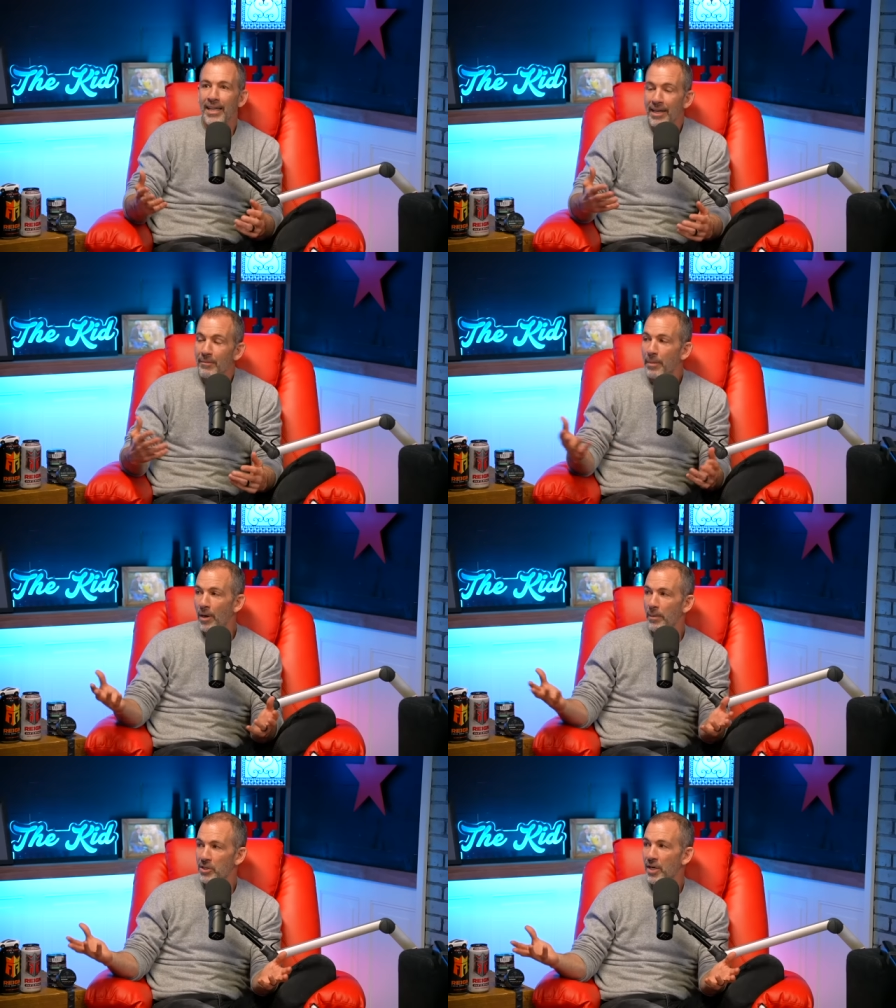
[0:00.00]
let a,
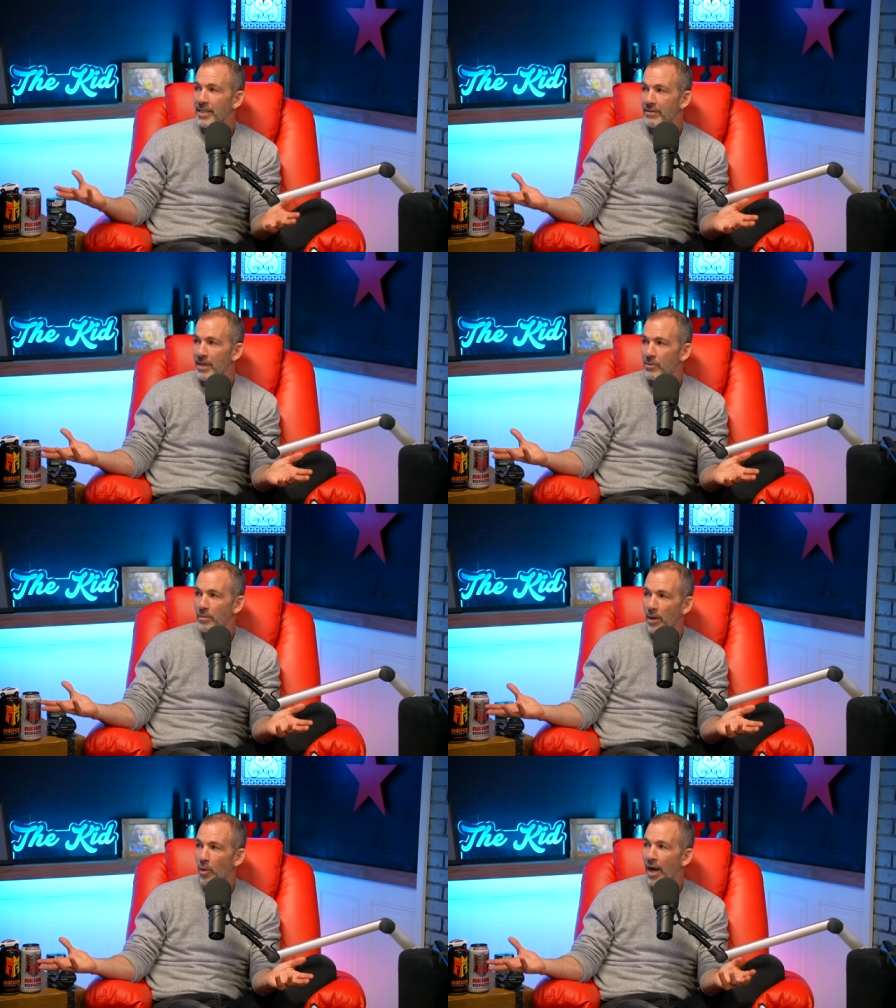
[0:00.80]
a yeah. bunch of guys have sex
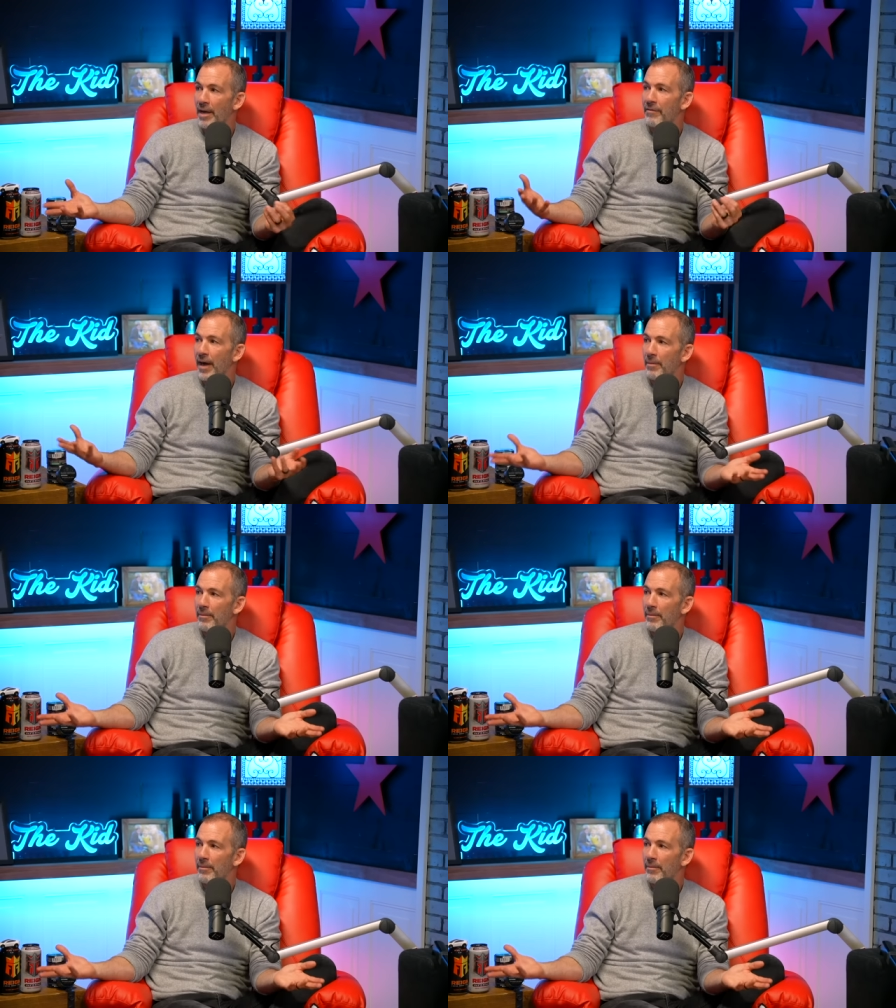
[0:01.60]
with my wife. I'm,